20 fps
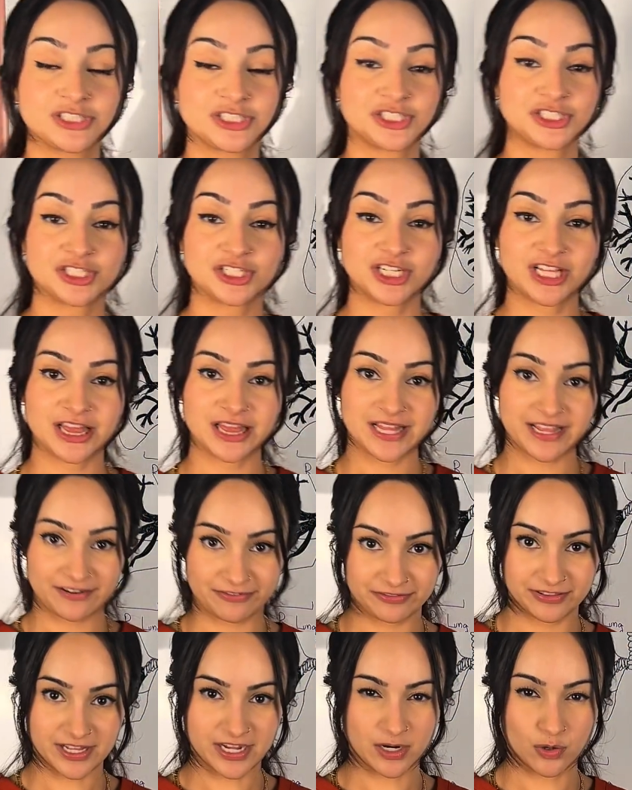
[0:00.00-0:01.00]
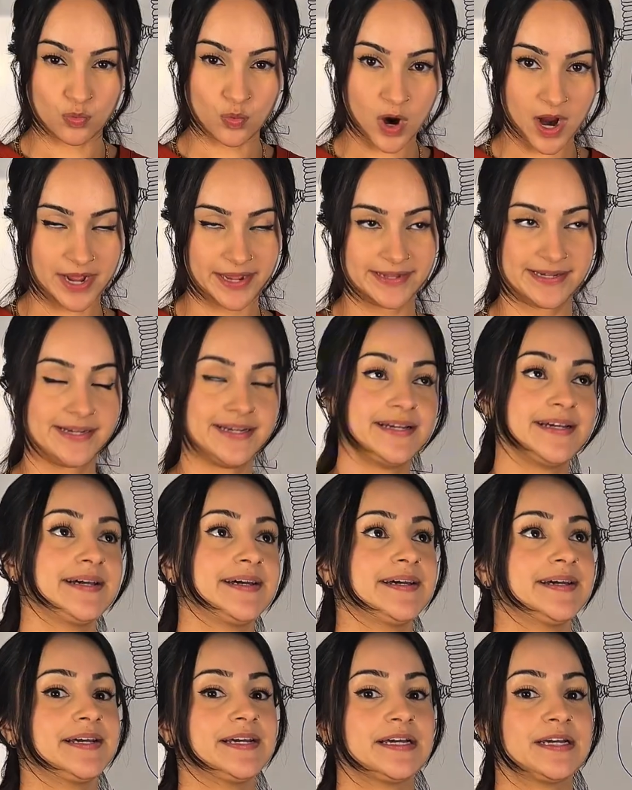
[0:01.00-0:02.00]
to your left lung. Why?
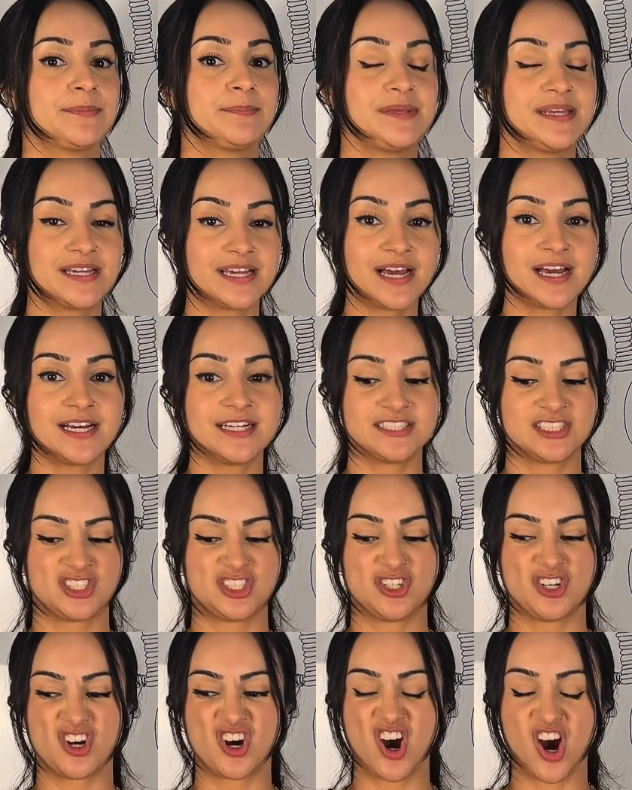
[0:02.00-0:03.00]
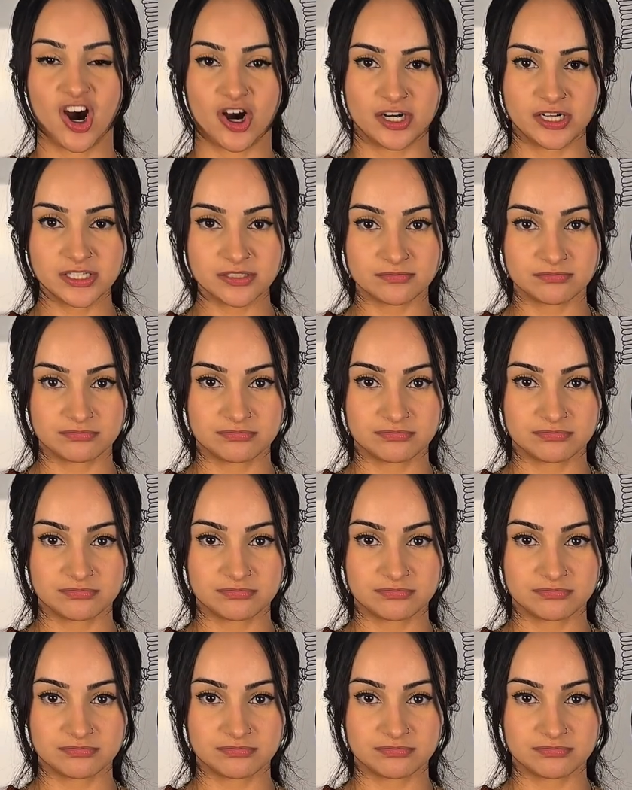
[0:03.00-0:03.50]
Because your heart